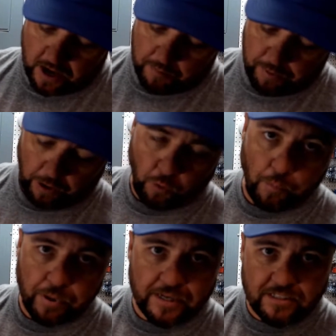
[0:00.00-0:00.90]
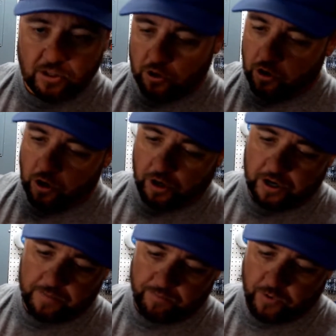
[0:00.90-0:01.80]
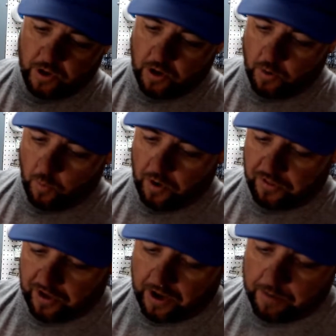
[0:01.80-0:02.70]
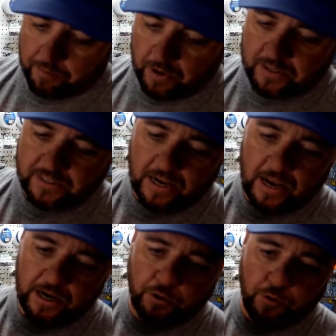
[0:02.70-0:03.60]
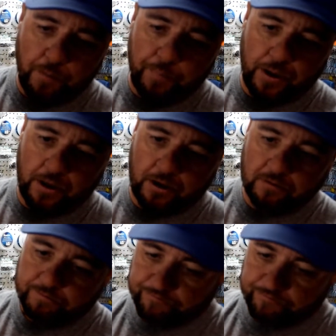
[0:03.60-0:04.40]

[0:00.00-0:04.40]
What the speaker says: But I replaced the hook with a mustad grip pin.